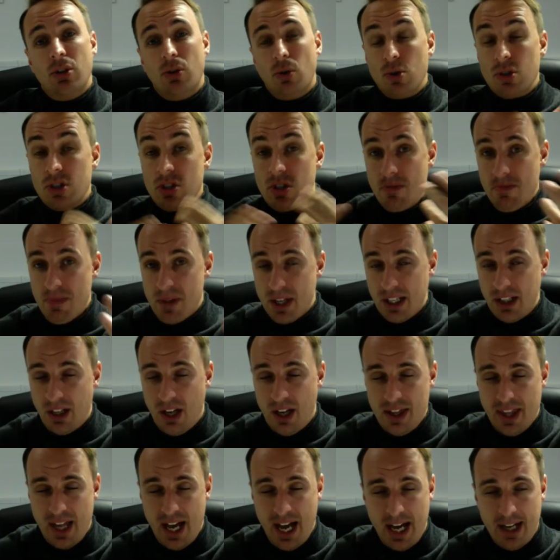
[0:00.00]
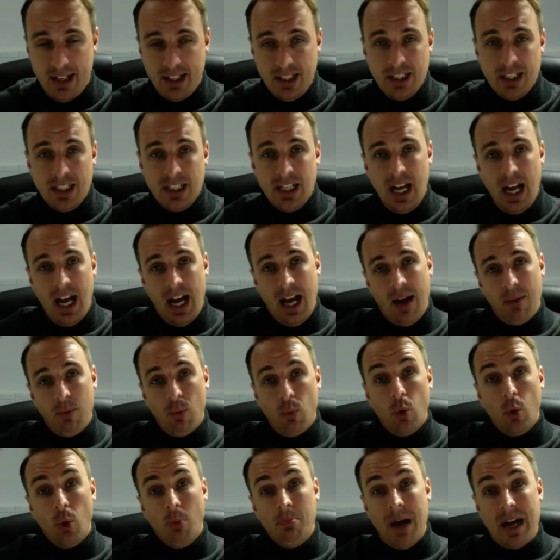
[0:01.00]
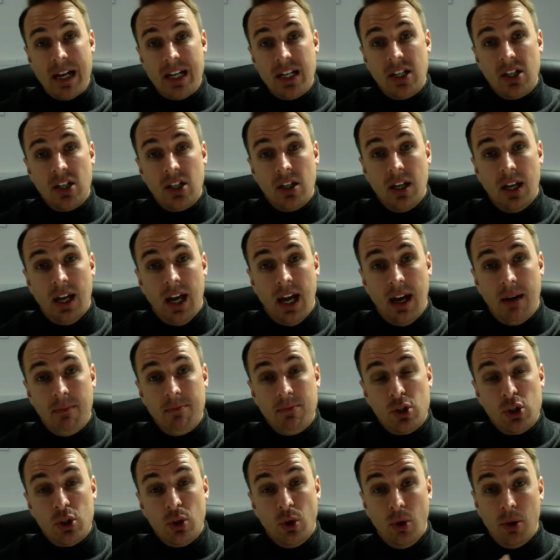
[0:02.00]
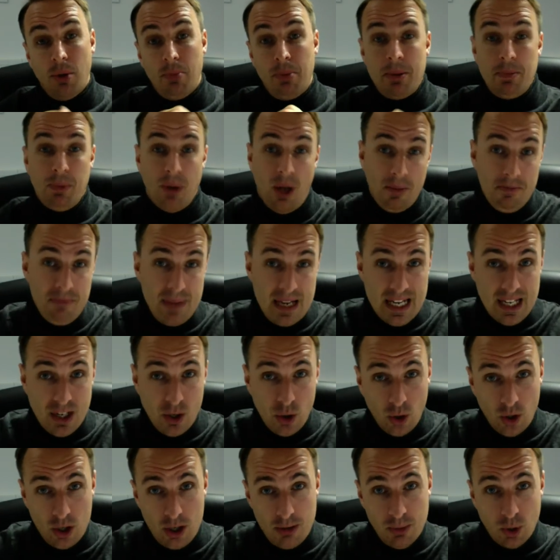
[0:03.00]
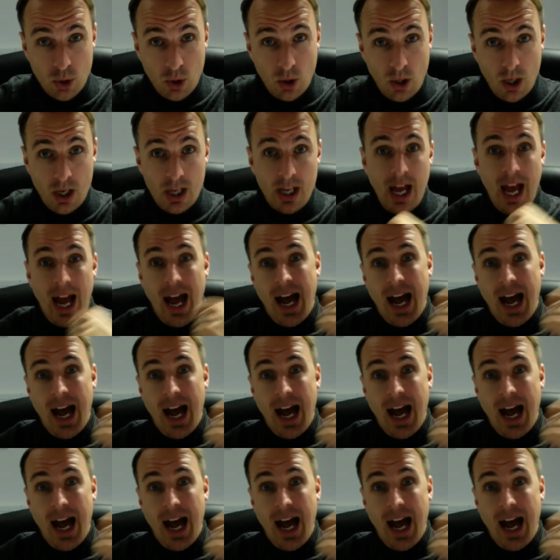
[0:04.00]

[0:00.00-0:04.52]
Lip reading: or something like that will make sure that people like me call you more,